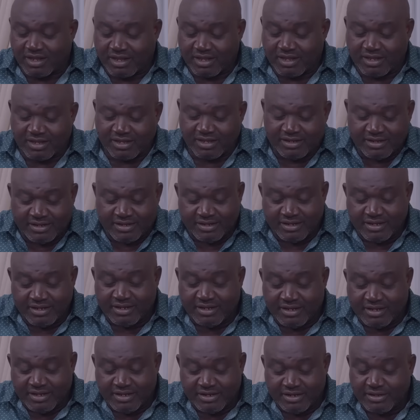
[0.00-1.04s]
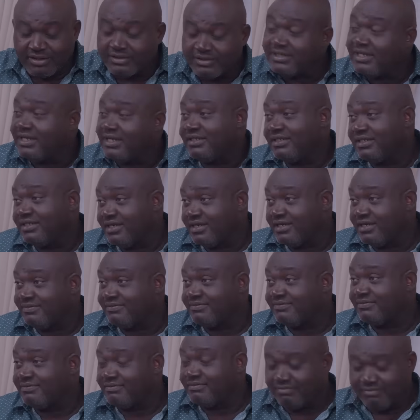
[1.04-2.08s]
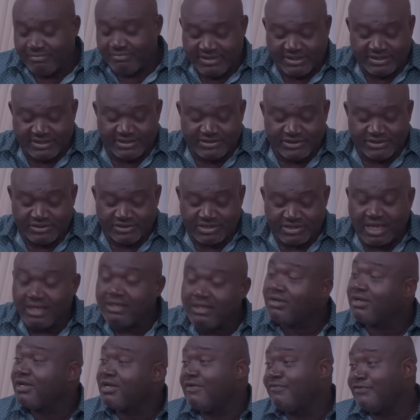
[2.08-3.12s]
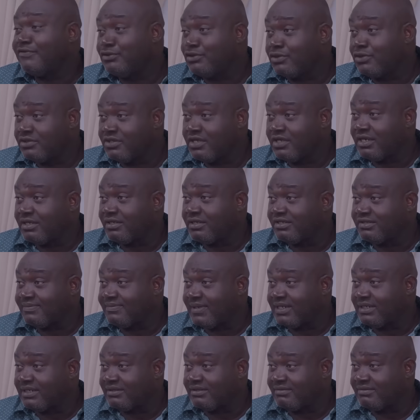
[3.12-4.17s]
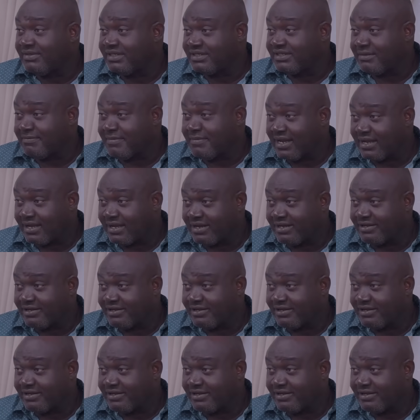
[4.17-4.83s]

Okay, noted. Mrs. June, how long have you known your husband, Mr. Mike?